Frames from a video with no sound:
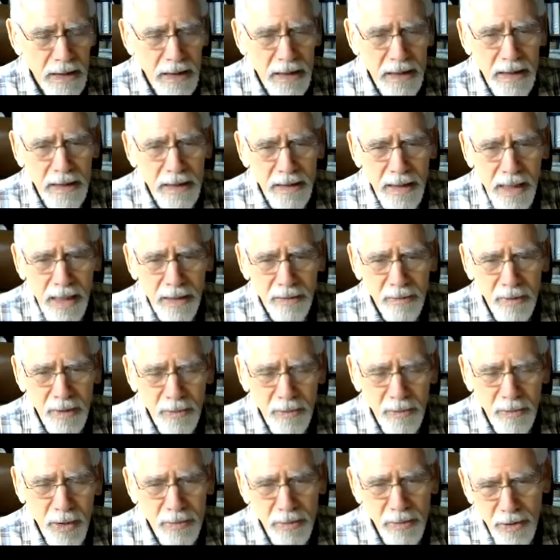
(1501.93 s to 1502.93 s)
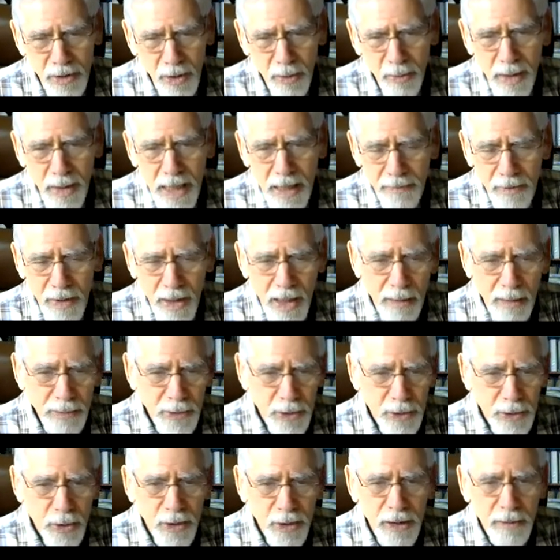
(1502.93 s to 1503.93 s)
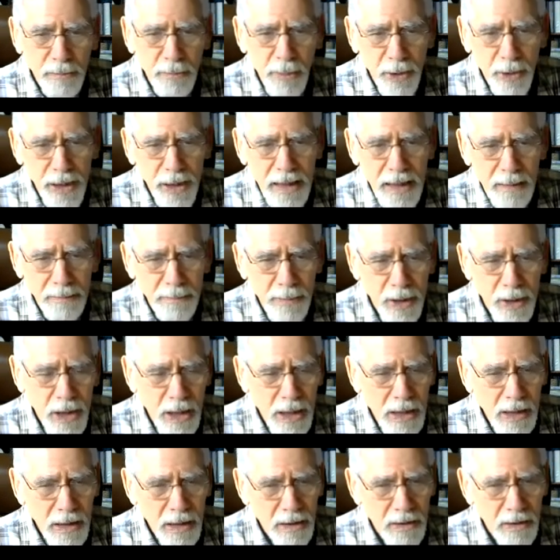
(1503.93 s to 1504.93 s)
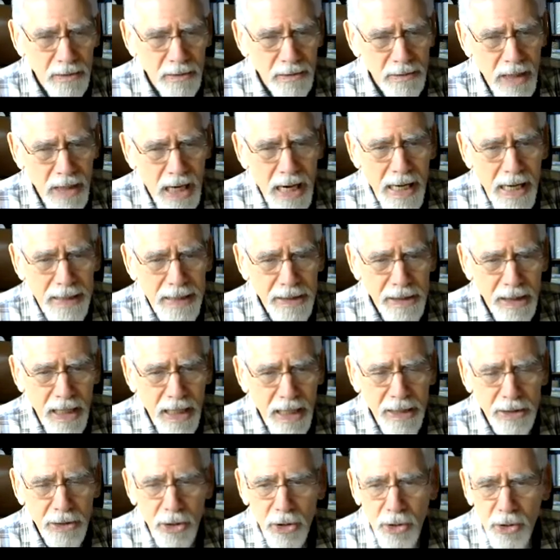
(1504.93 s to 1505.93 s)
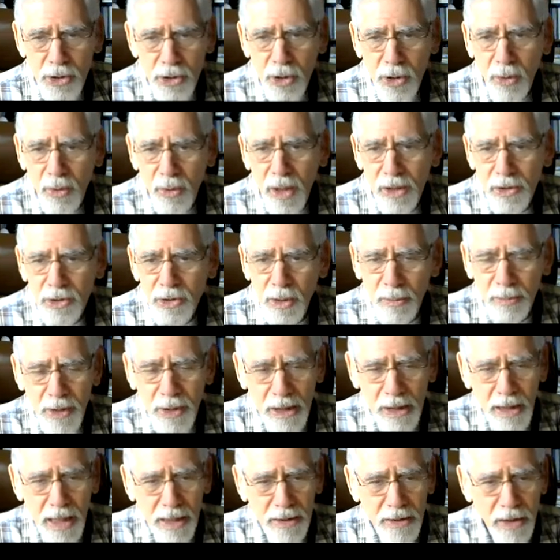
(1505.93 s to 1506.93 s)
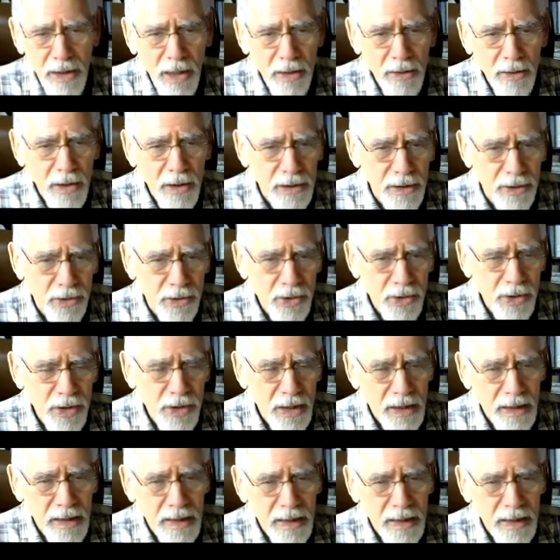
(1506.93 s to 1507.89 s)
We have the opportunity of putting up high dikes and so on, something like the Netherlands.